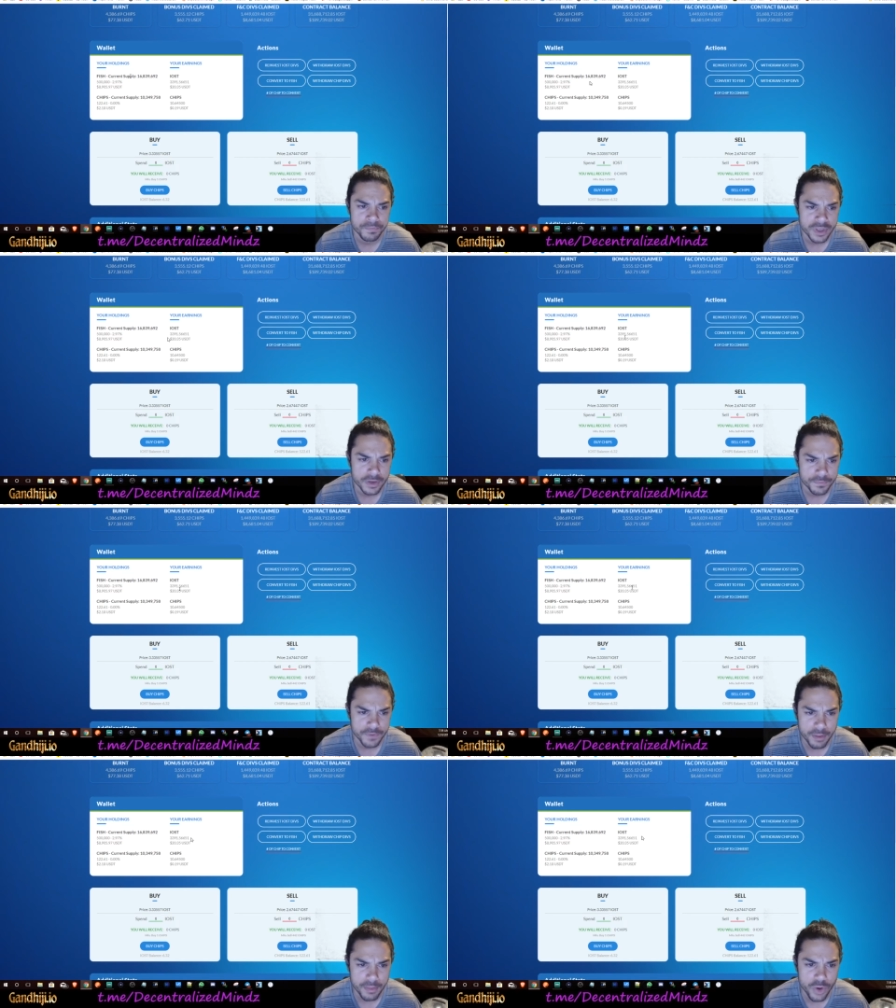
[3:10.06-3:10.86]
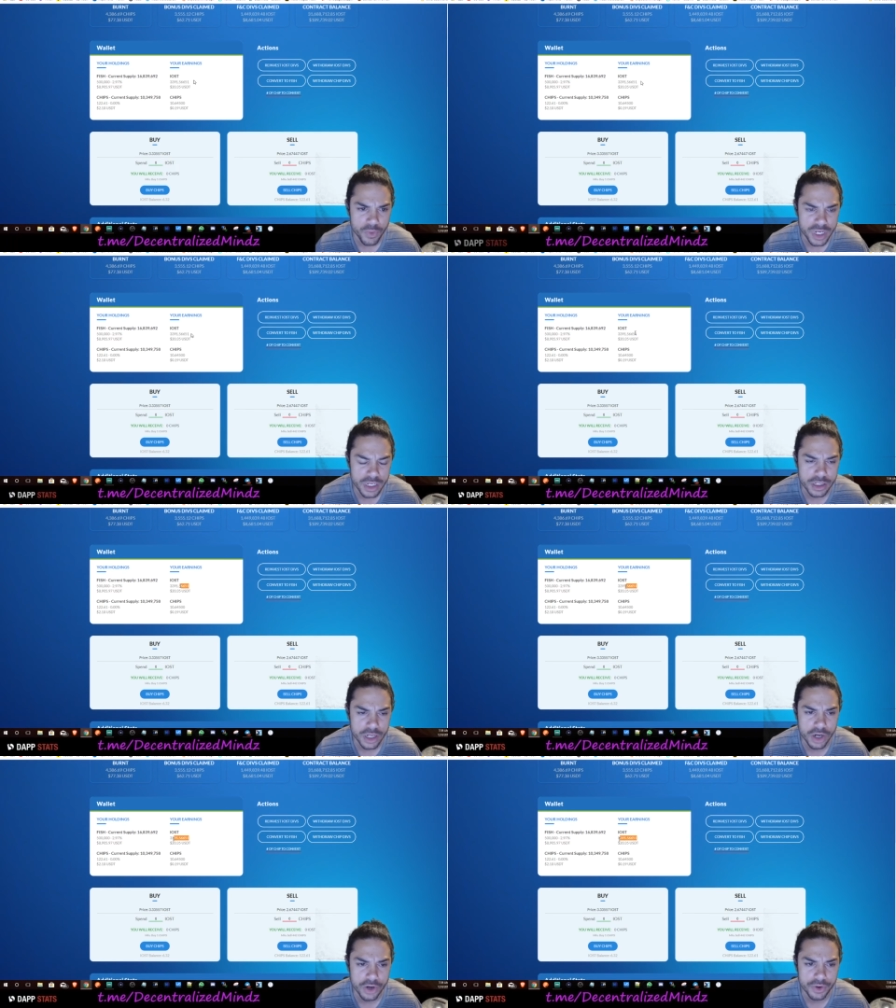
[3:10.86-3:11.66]
from a week
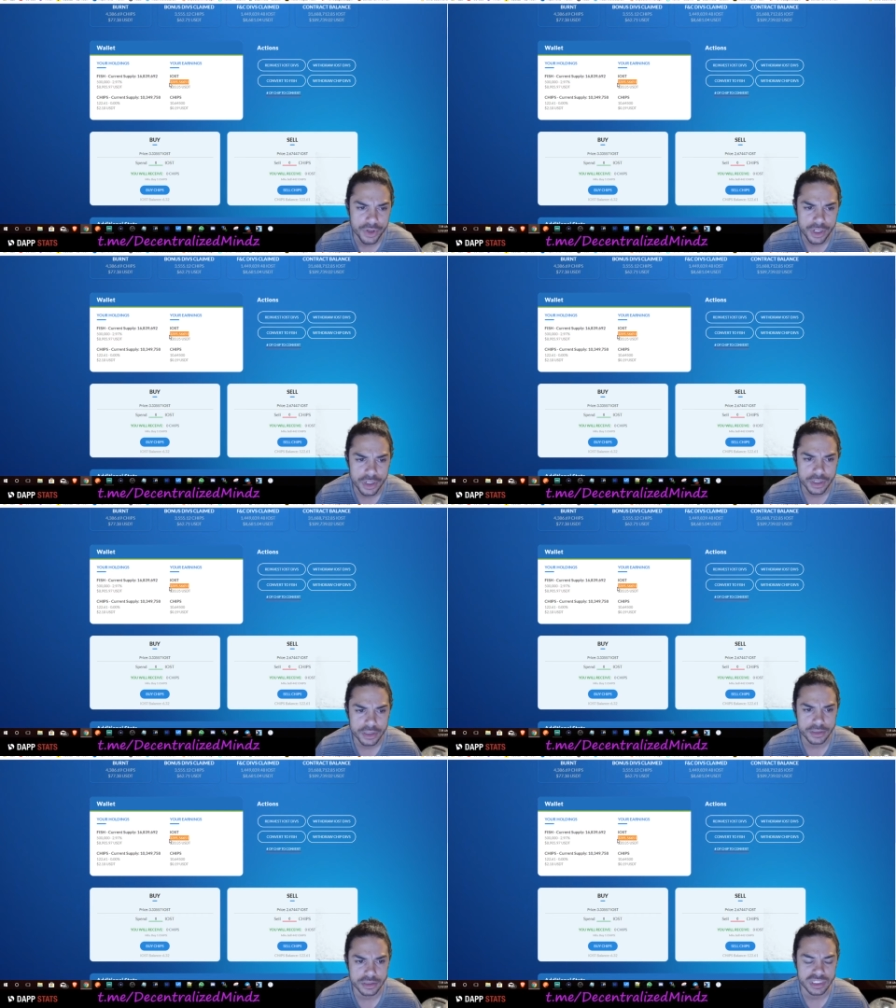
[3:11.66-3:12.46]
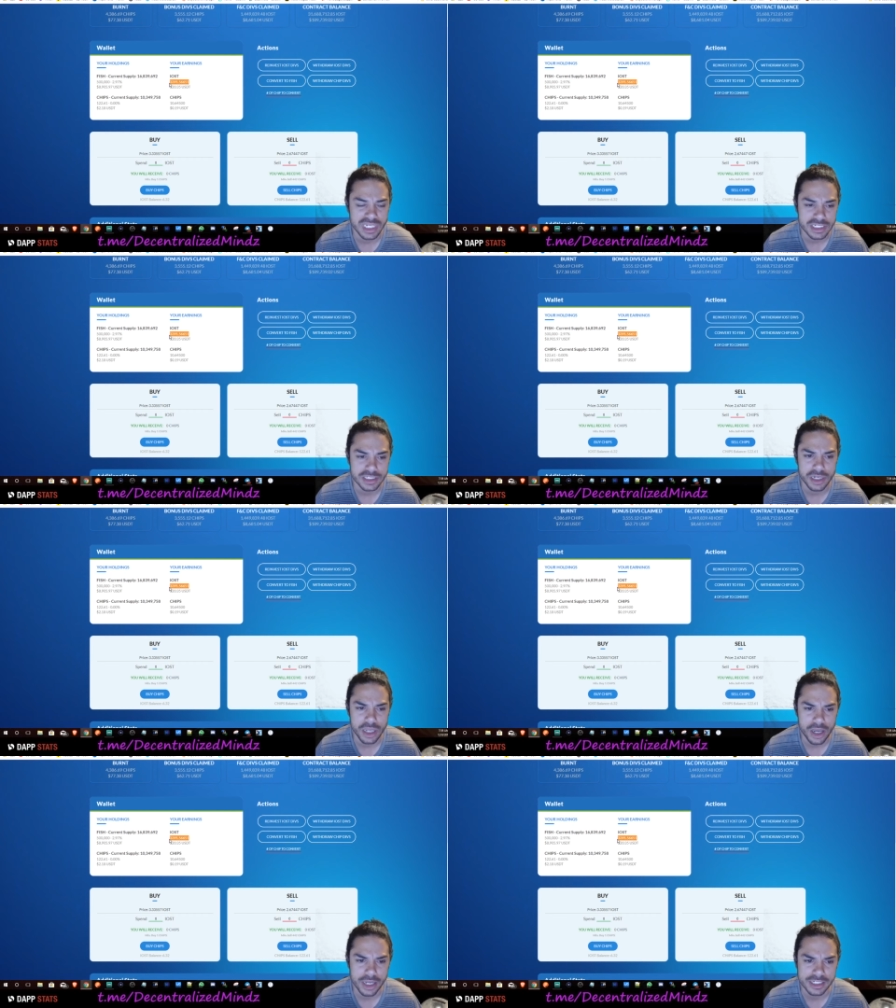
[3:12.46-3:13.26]
ago, since
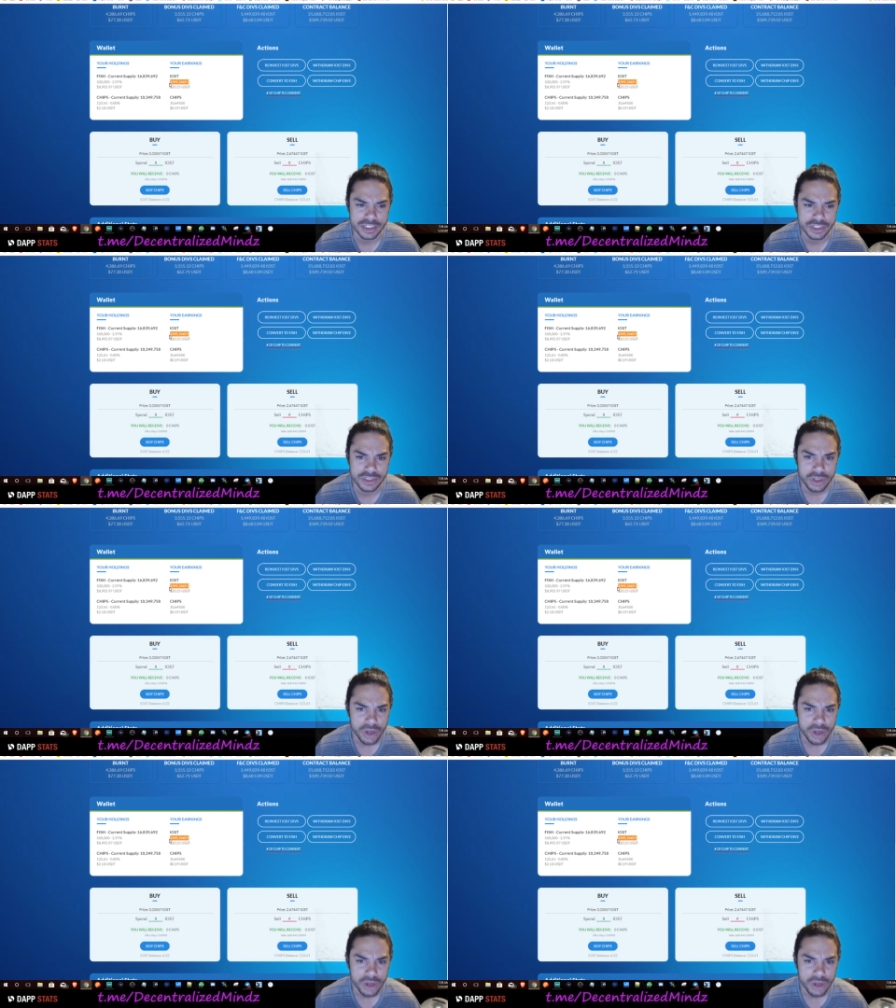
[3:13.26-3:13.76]
launch,